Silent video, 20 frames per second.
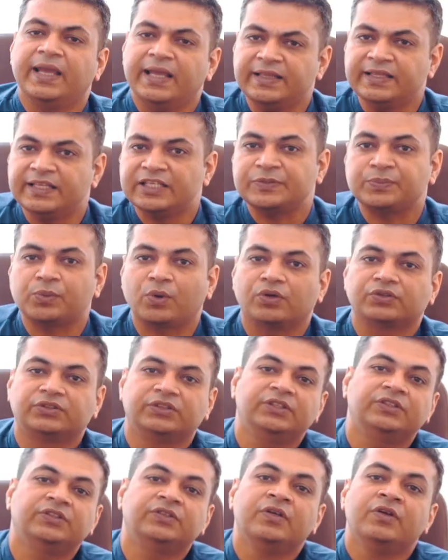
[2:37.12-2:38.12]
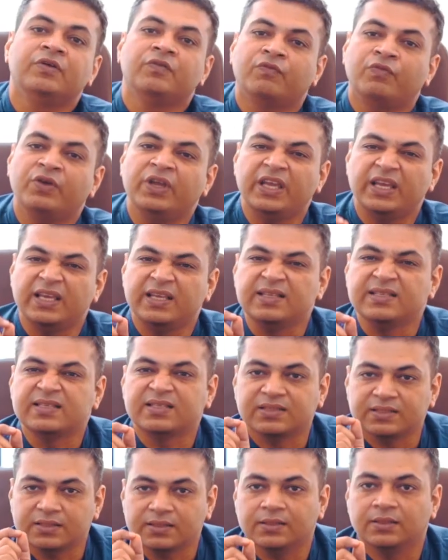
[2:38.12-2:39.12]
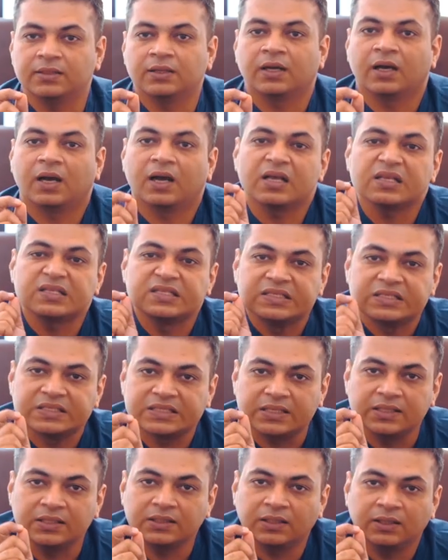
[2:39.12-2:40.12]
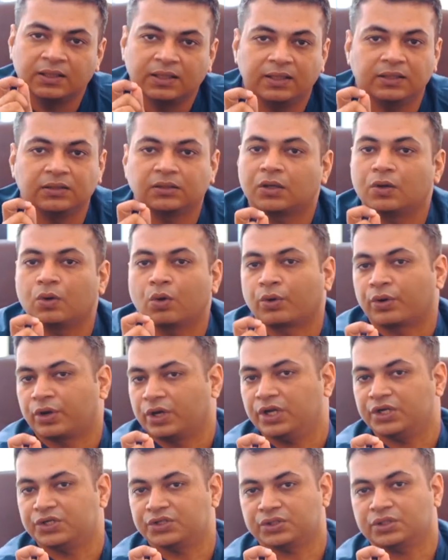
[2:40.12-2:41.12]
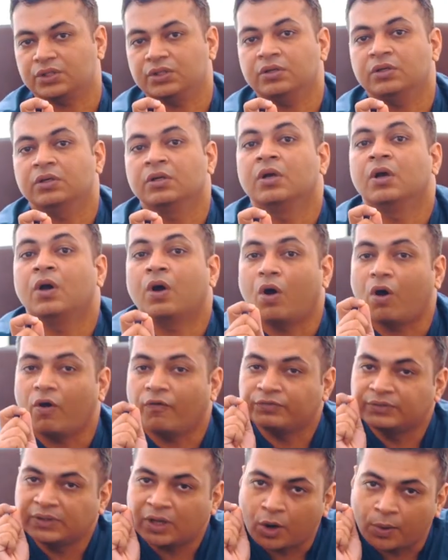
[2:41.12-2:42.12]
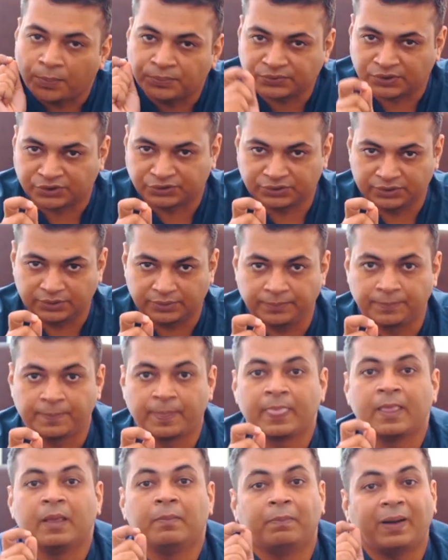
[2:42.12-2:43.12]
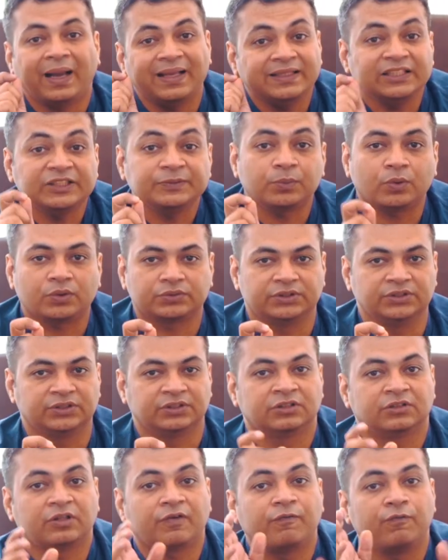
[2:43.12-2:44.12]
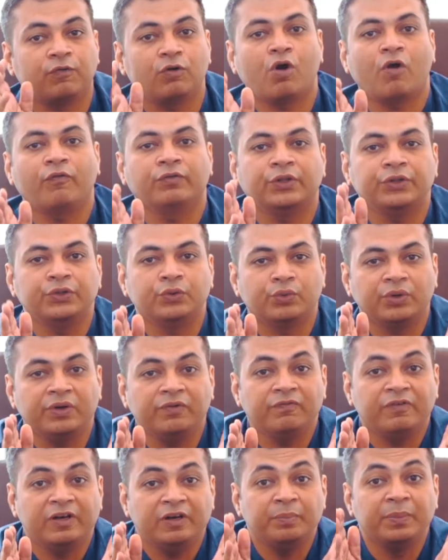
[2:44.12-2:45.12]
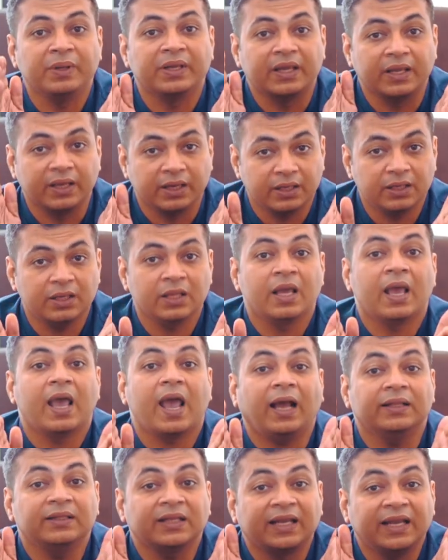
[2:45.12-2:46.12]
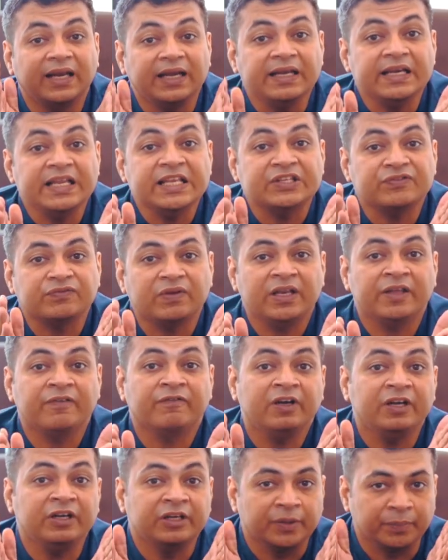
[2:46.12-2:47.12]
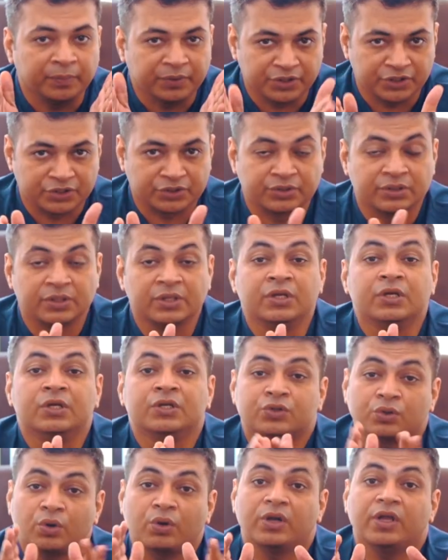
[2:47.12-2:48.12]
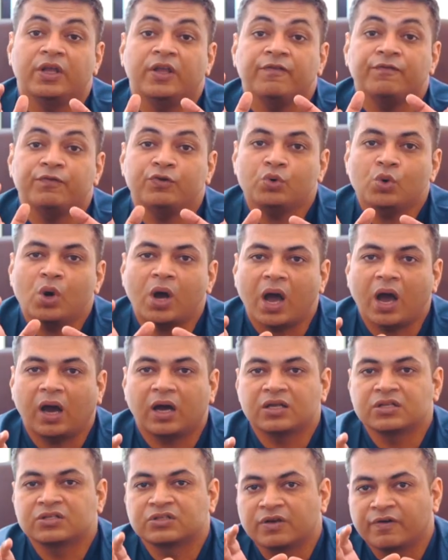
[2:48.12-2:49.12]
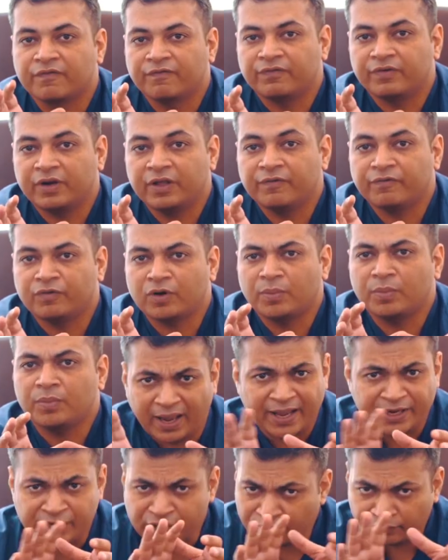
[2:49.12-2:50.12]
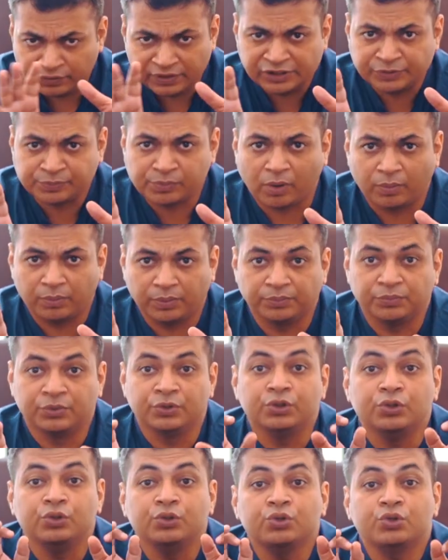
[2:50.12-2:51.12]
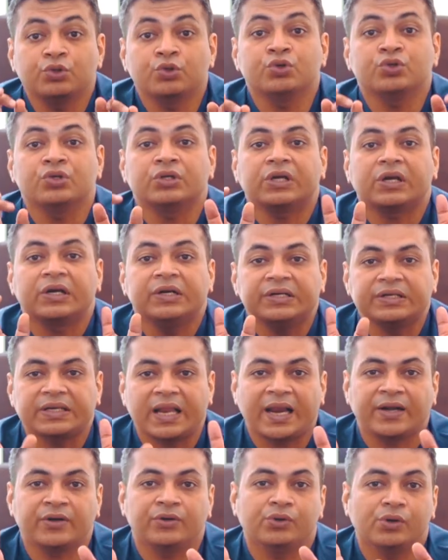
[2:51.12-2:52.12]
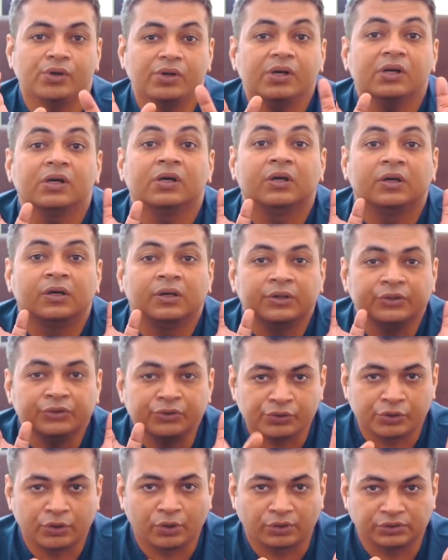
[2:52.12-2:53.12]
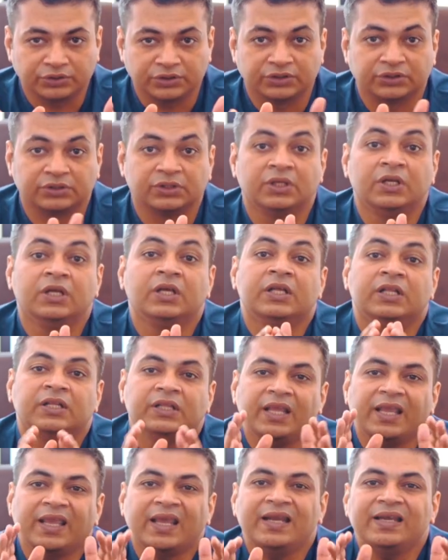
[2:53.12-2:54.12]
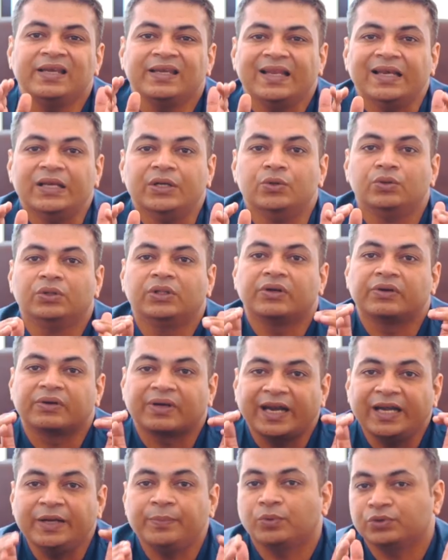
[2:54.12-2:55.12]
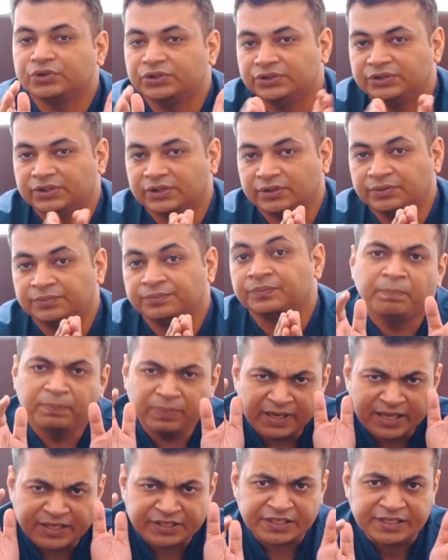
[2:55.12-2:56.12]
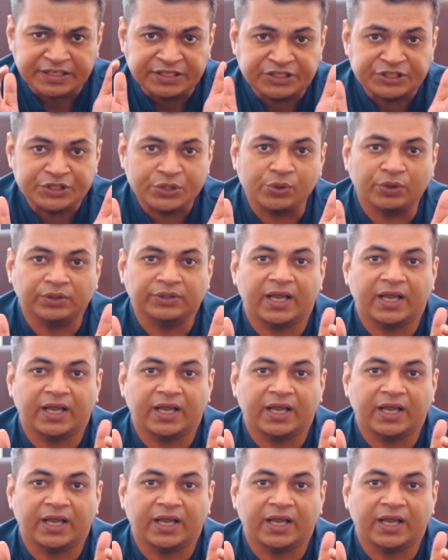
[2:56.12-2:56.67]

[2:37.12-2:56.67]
In this process, we insert a stent in the location of the obstruction. By this process, the flow of the urine will begin and the kidney swelling will diminish. So if you are suffering from any of these problems, you should contact your urologist. They can tell you the right procedure. Please ensure